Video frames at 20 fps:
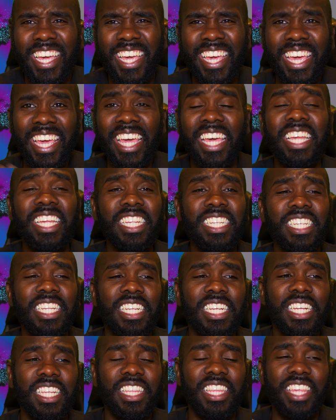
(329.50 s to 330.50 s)
is
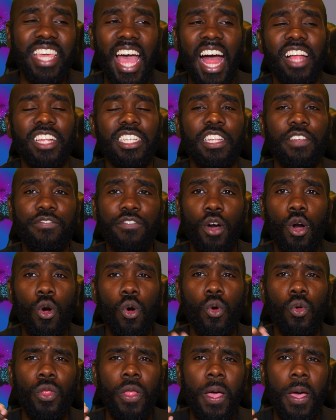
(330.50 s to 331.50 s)
the Galaxy
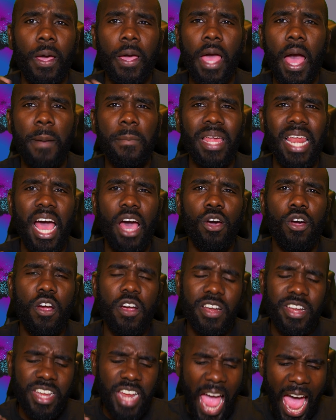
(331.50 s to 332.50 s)
Fold coming out
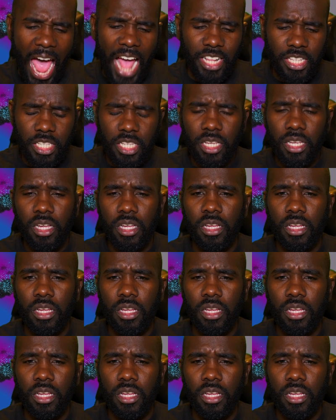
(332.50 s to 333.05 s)
or not?